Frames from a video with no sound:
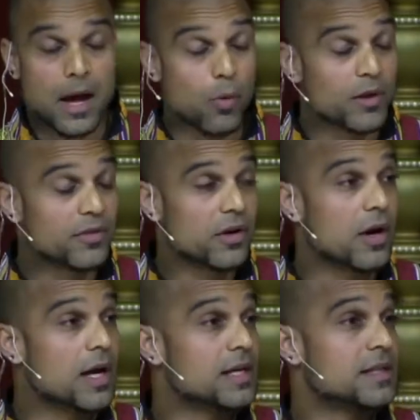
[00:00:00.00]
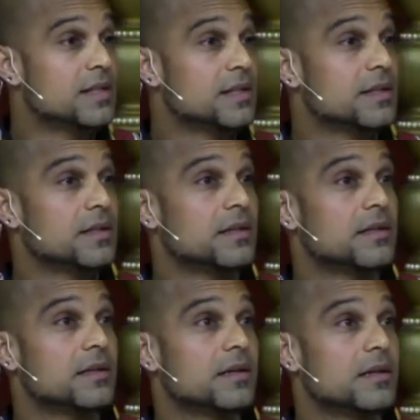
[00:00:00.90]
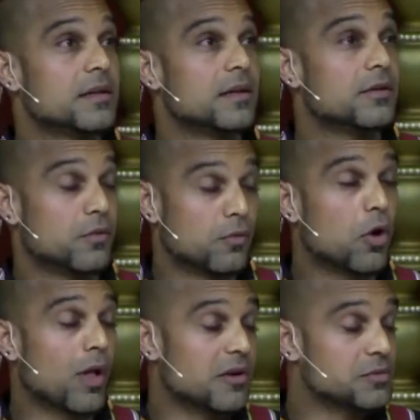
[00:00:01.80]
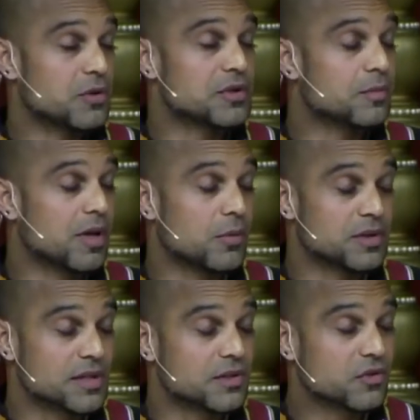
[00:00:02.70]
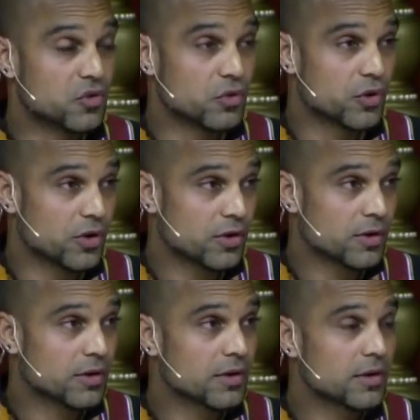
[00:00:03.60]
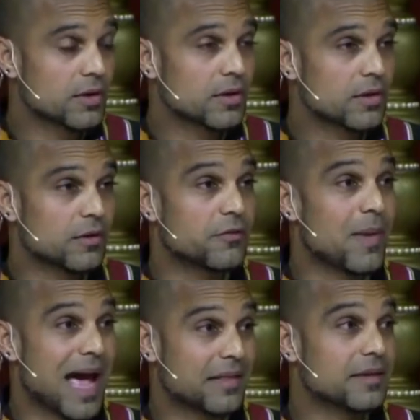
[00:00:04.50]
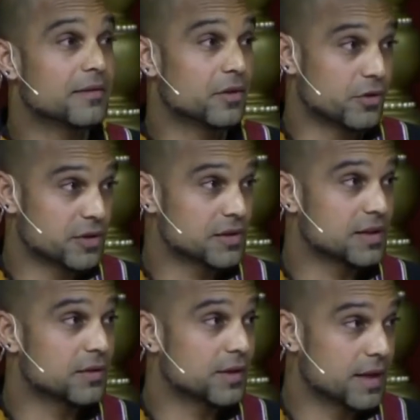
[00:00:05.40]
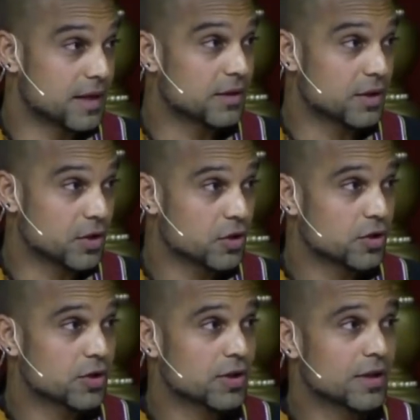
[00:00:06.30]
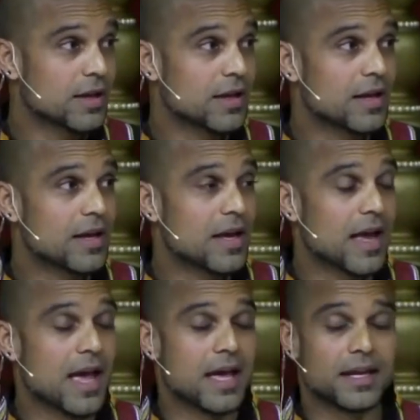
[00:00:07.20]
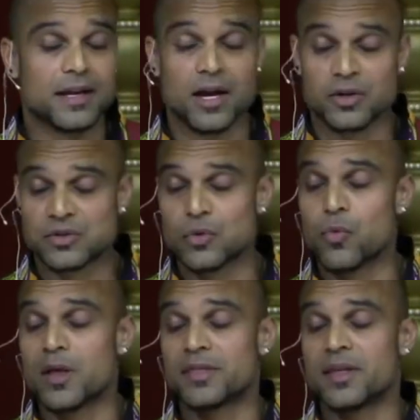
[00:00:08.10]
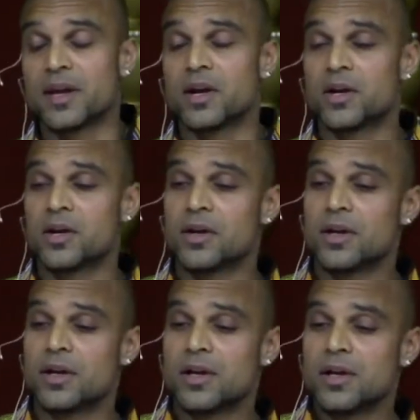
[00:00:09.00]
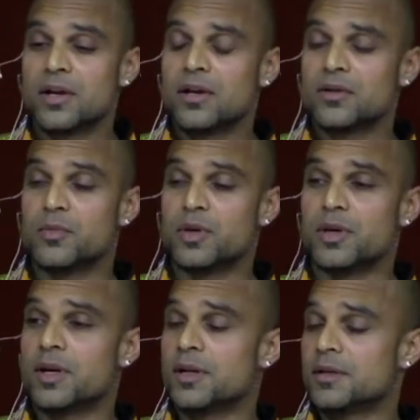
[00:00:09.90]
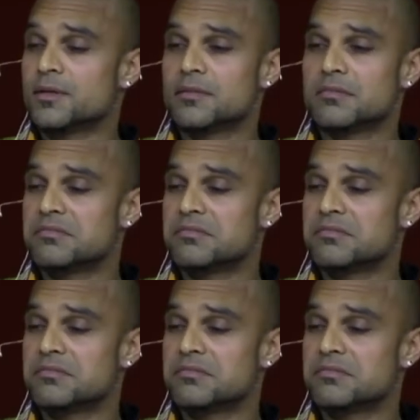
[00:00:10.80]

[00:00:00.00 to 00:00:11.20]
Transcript: I went there as the role I was supposed to play was as a tutor of math and literacy and English. And I also went there to be a